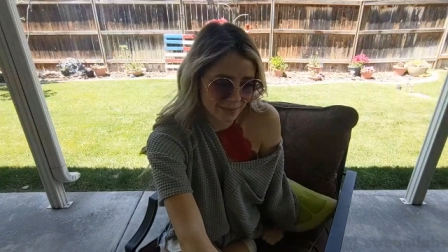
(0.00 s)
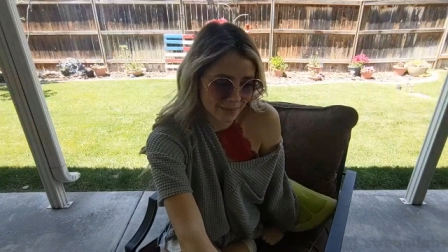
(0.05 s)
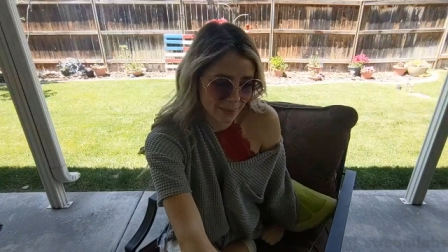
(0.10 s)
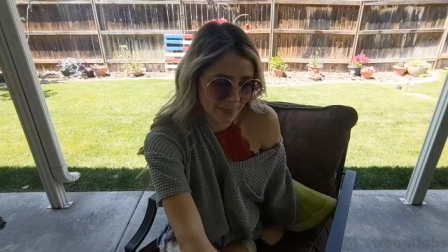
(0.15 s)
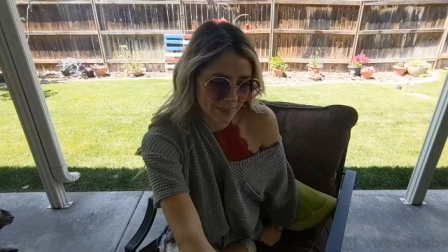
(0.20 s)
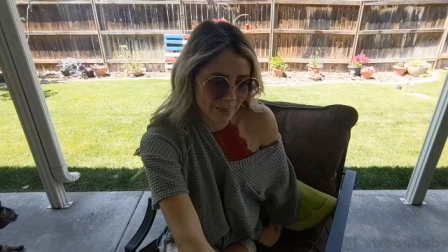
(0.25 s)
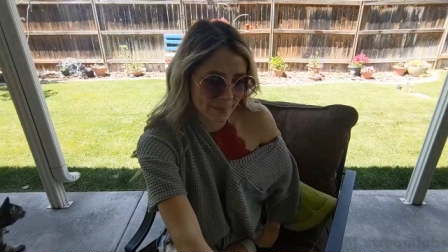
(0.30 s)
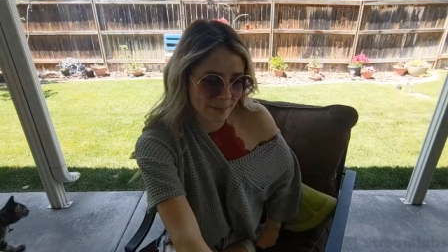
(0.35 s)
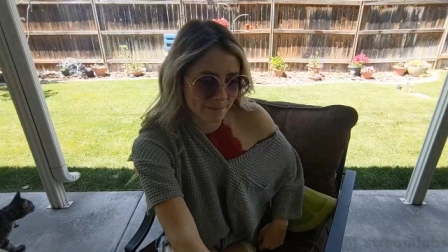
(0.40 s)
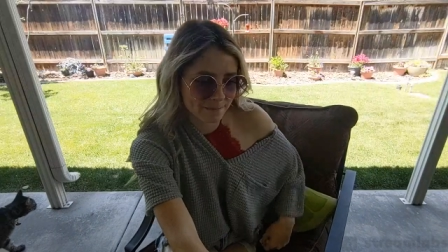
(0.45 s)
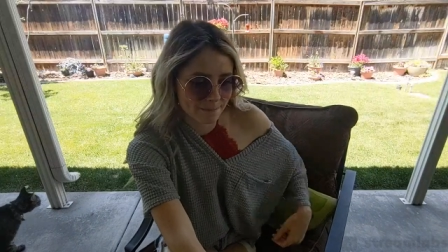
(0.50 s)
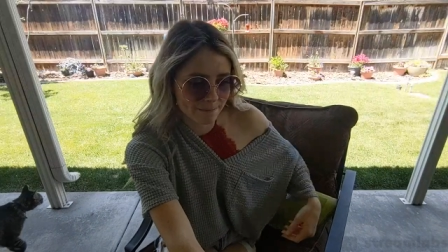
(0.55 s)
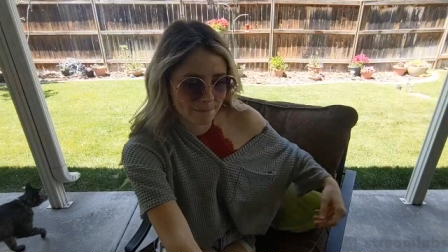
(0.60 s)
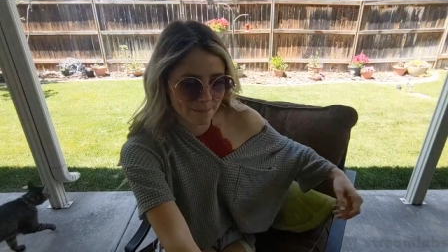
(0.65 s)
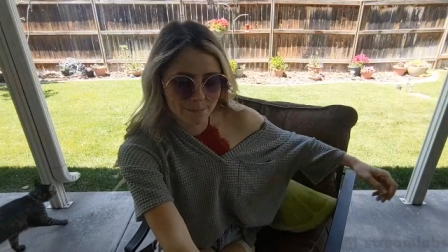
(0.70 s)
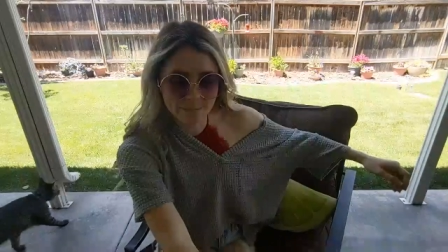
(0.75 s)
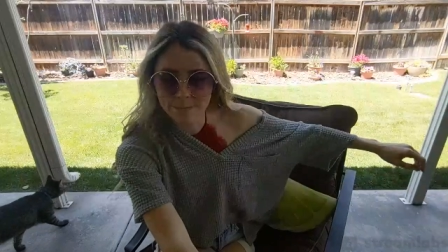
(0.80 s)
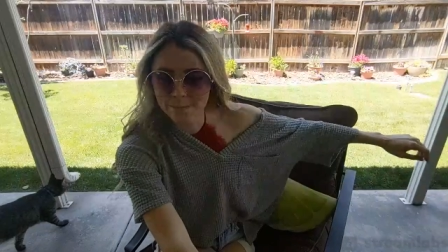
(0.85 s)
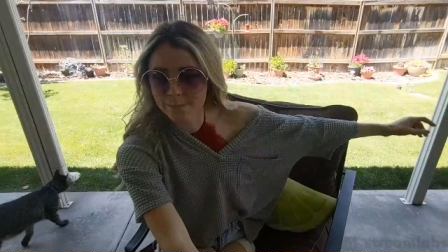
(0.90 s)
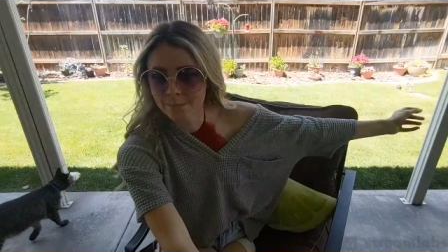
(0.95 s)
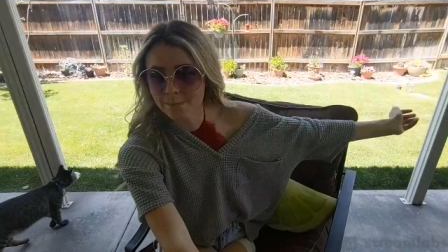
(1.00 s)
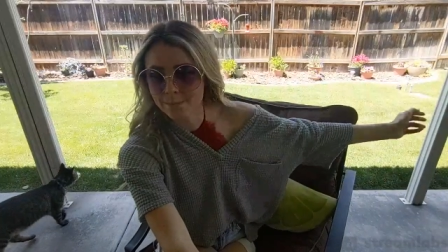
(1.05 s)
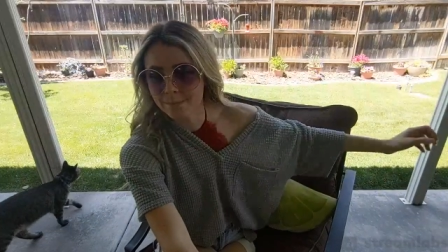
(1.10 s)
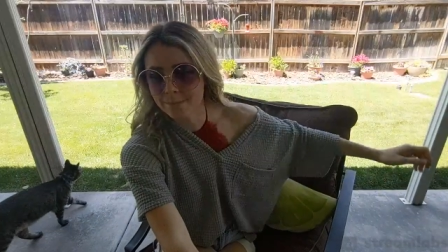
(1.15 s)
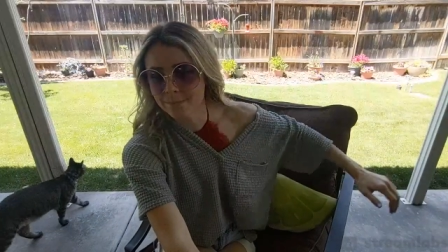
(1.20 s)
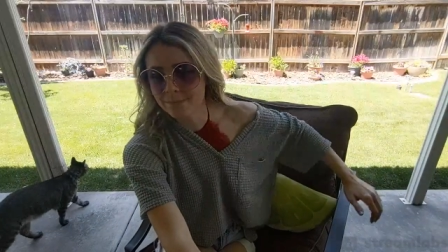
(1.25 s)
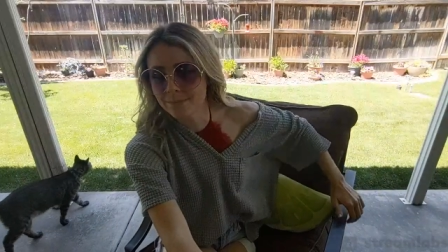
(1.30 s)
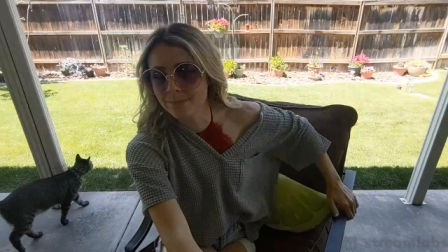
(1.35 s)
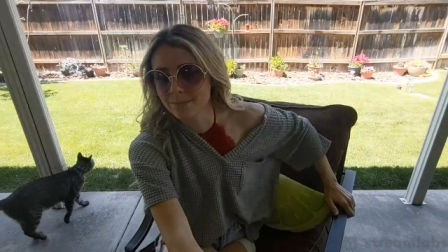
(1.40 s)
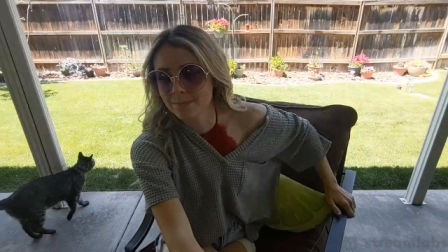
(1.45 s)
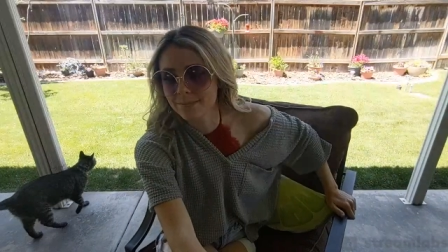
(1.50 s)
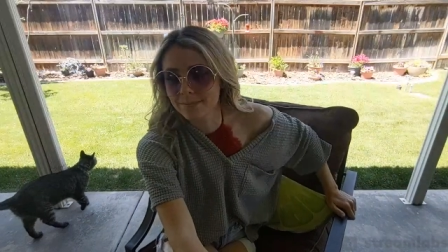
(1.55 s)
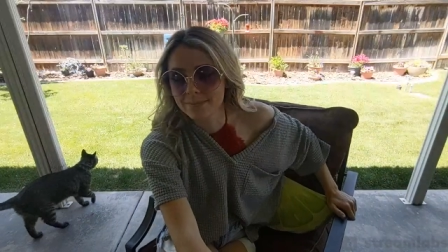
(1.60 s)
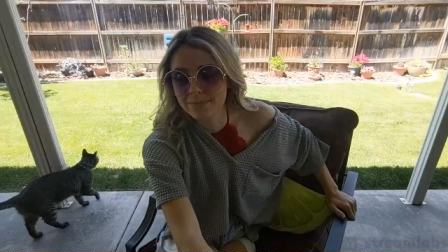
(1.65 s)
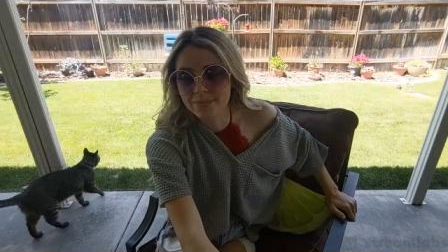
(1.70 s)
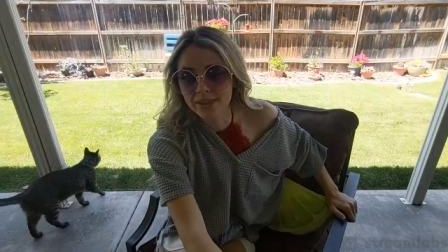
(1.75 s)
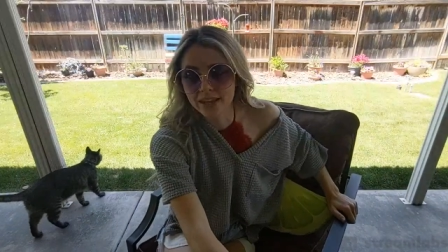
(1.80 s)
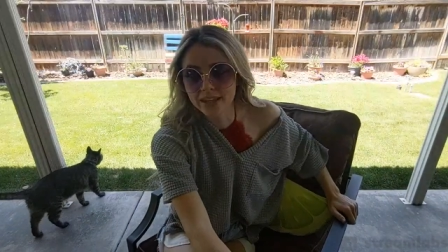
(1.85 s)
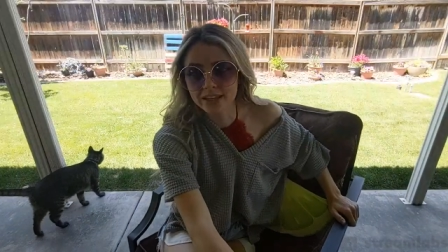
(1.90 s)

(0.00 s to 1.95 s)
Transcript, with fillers: That'd be something Cameron would smash.